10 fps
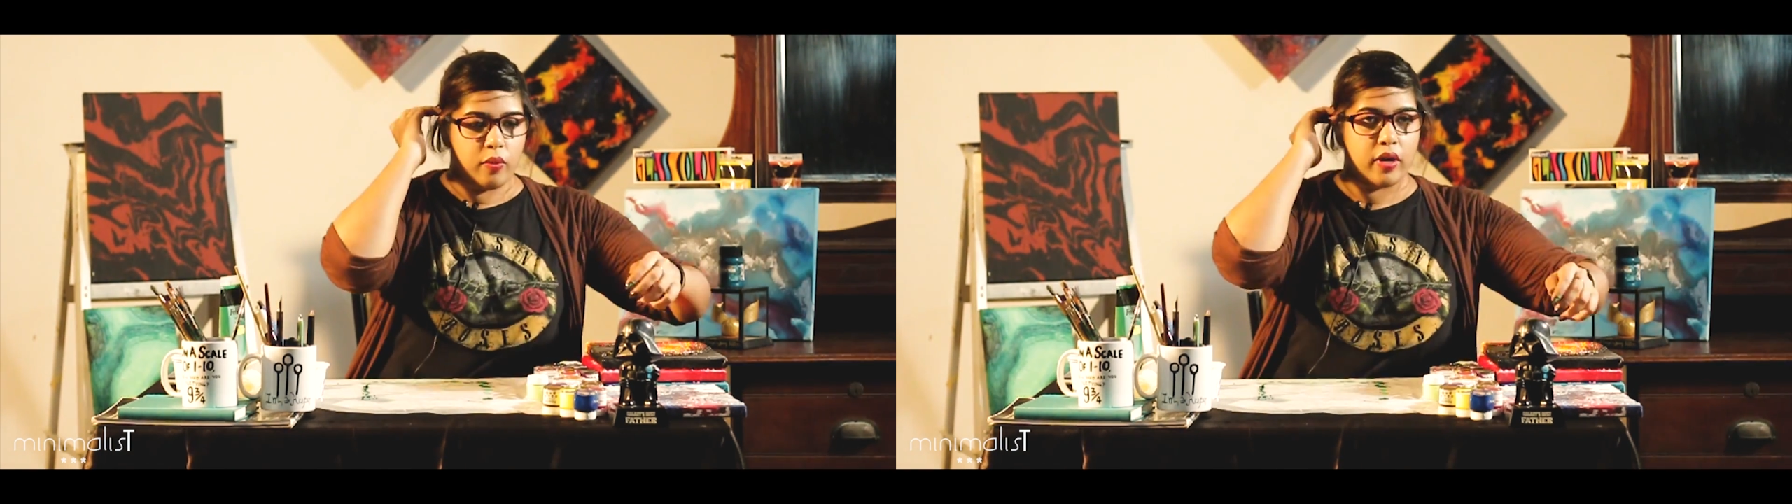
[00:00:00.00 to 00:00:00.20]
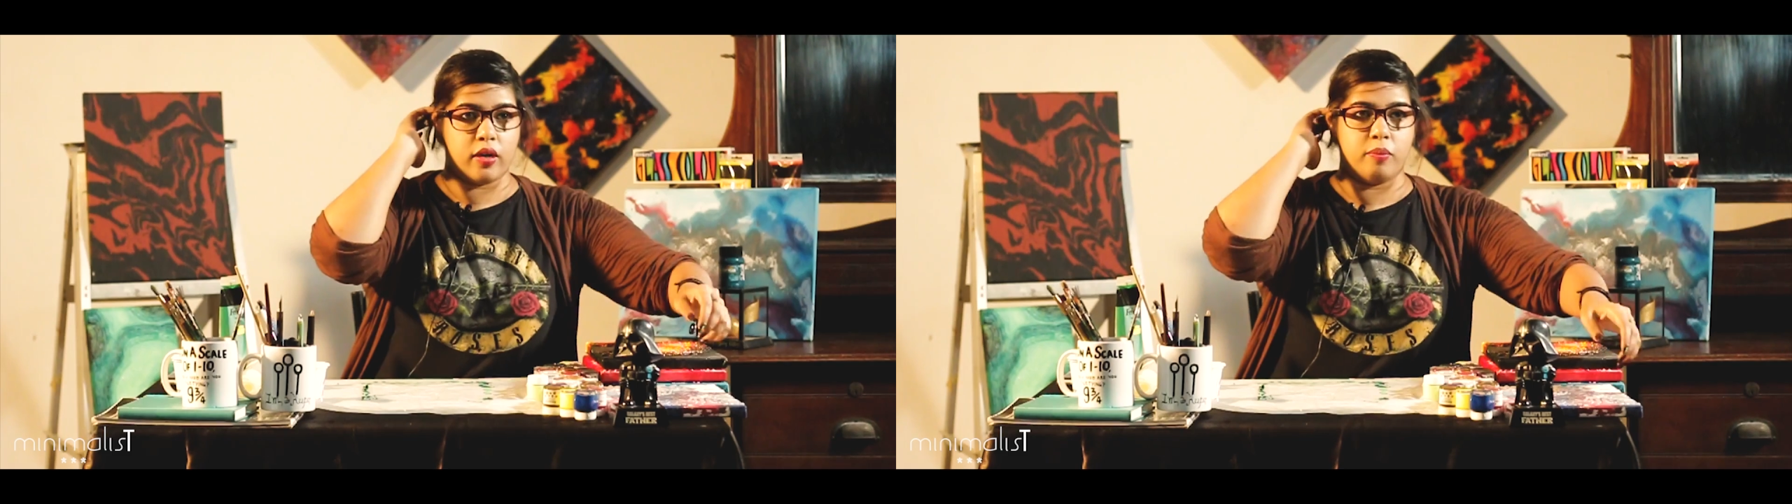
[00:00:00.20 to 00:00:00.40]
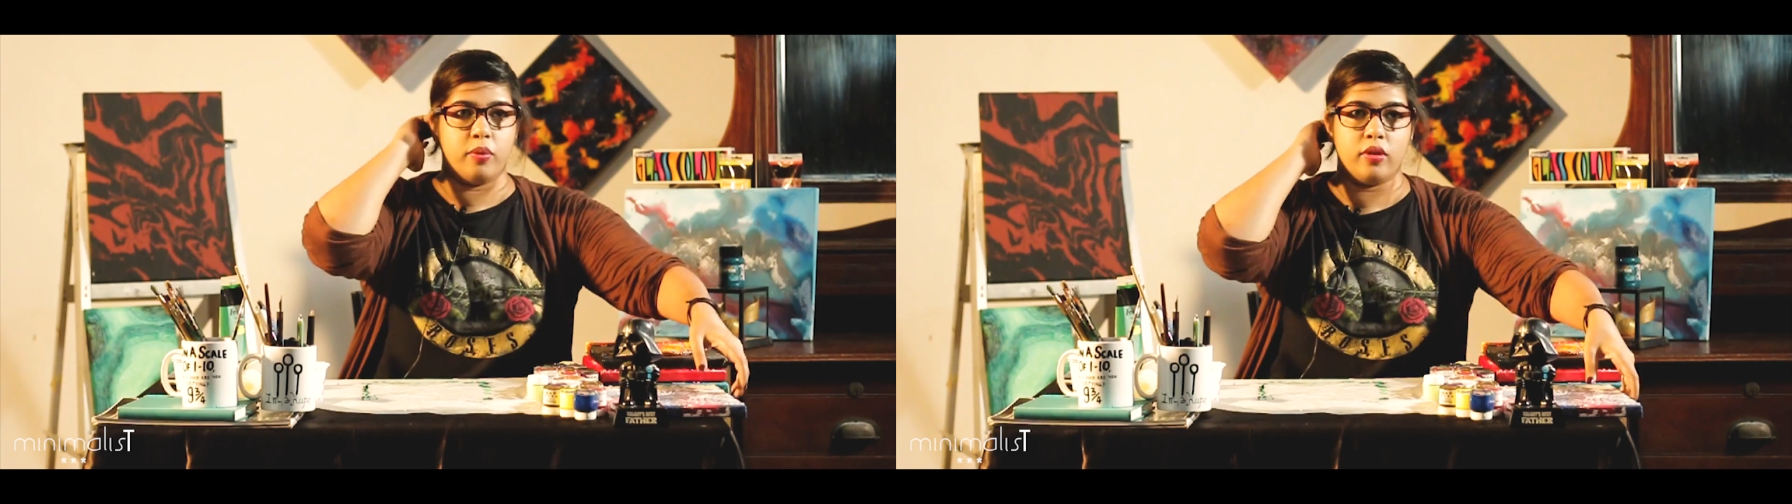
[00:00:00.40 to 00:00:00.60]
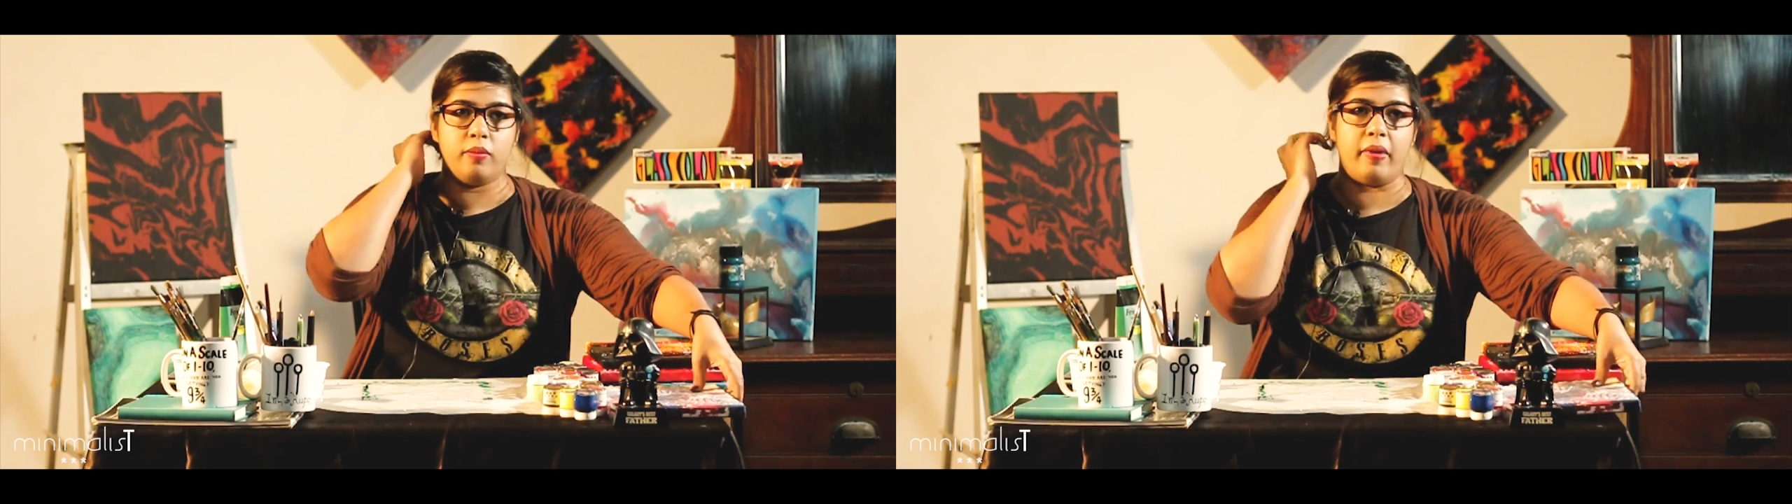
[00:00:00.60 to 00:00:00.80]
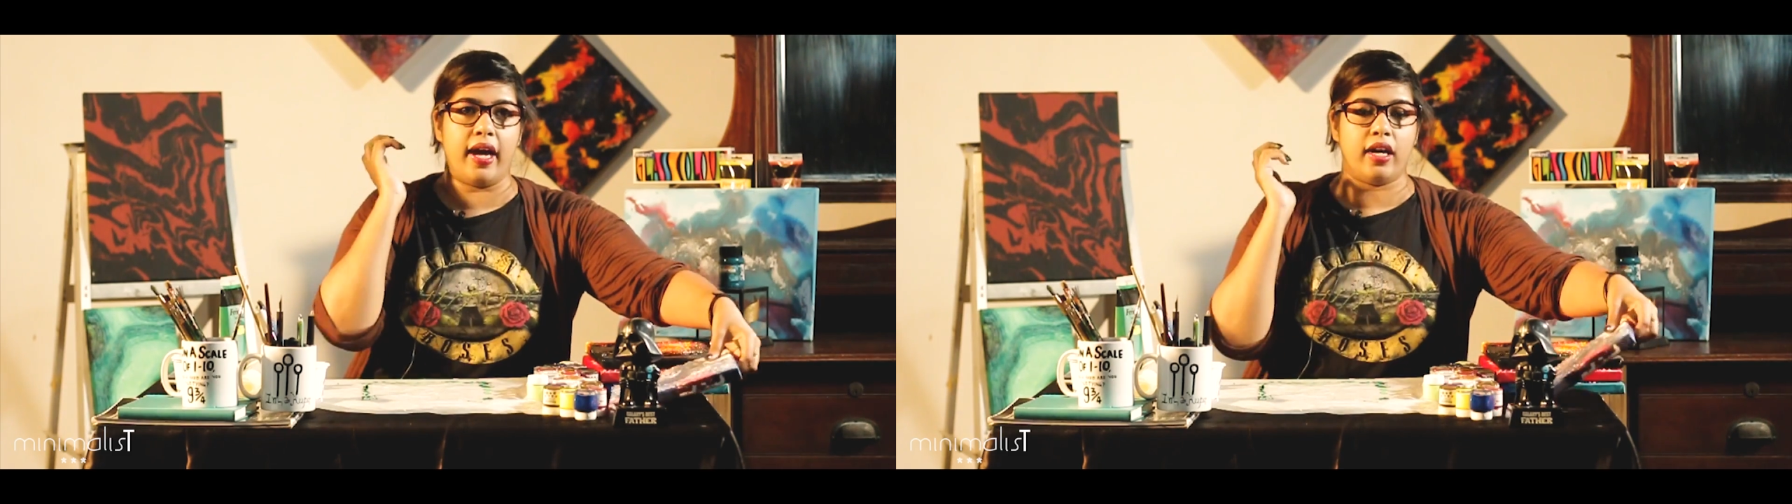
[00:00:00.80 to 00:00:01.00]
we're gonna
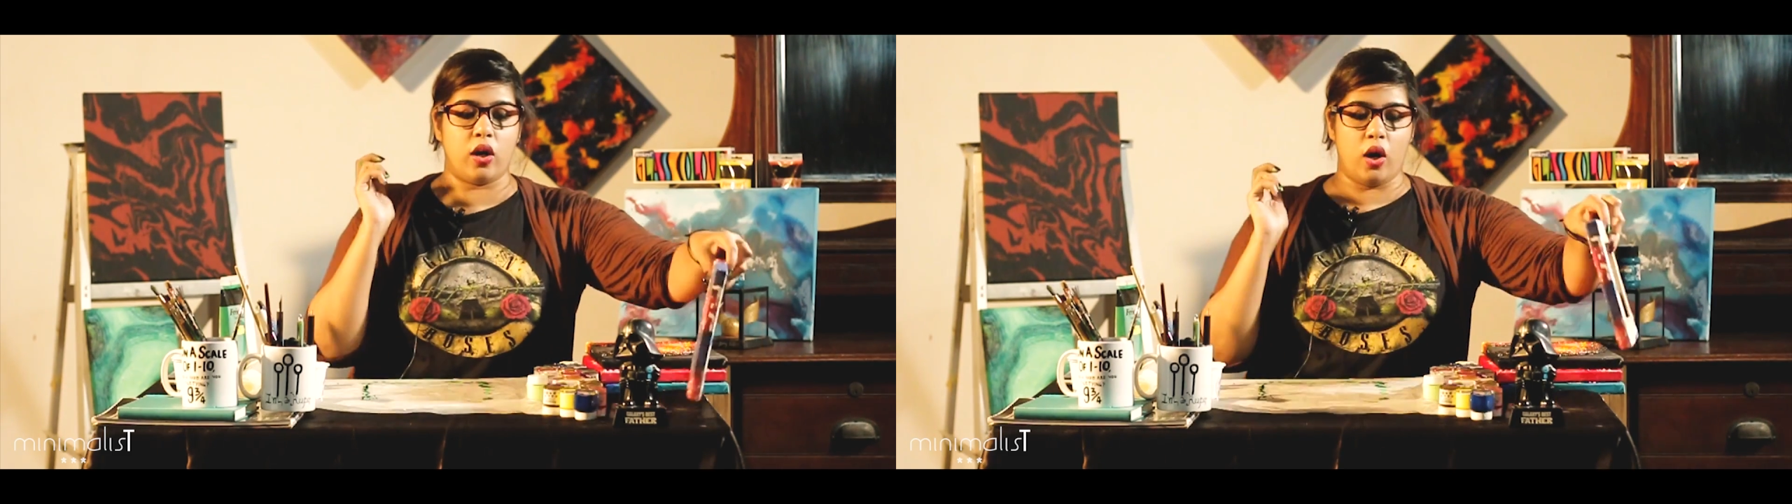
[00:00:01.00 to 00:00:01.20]
pull back